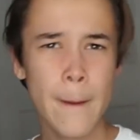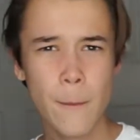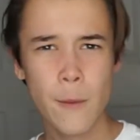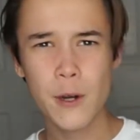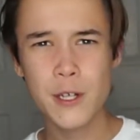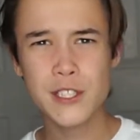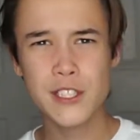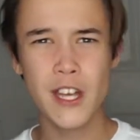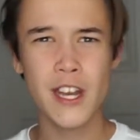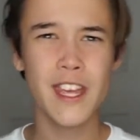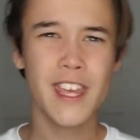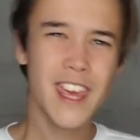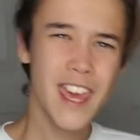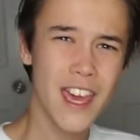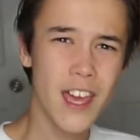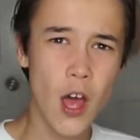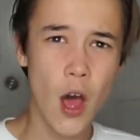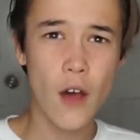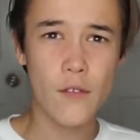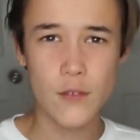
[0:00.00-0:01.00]
We're just gonna
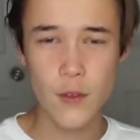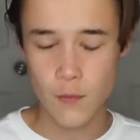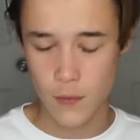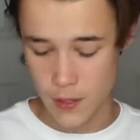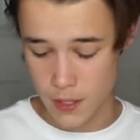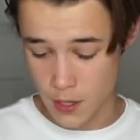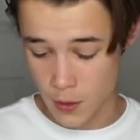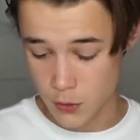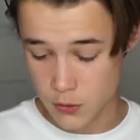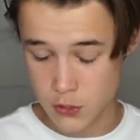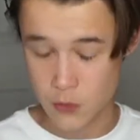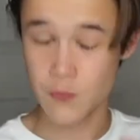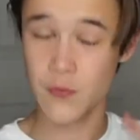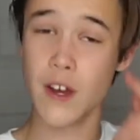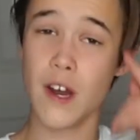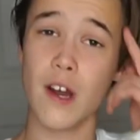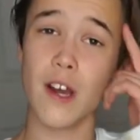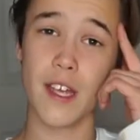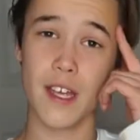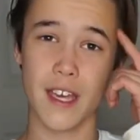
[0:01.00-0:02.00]
kick off the video with some
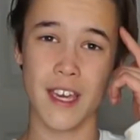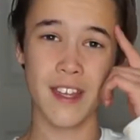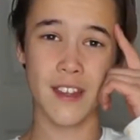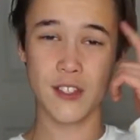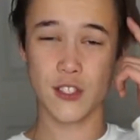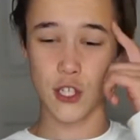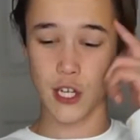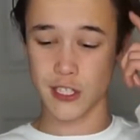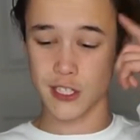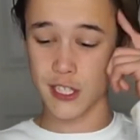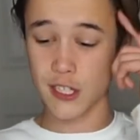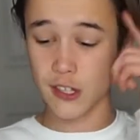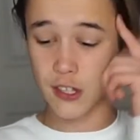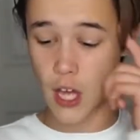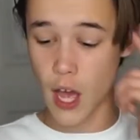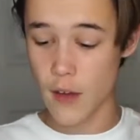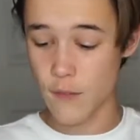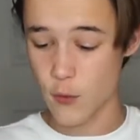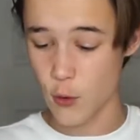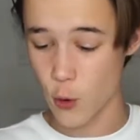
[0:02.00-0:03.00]
very interesting,
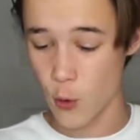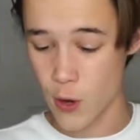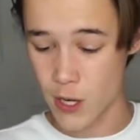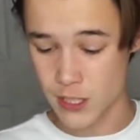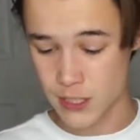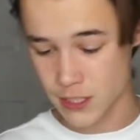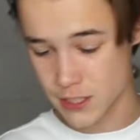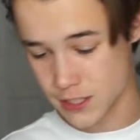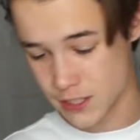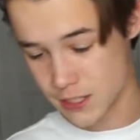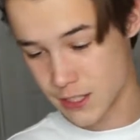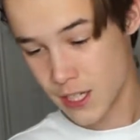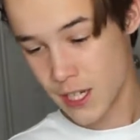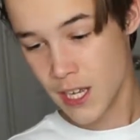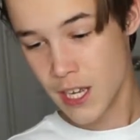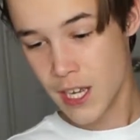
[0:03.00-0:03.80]
thoughtful questions.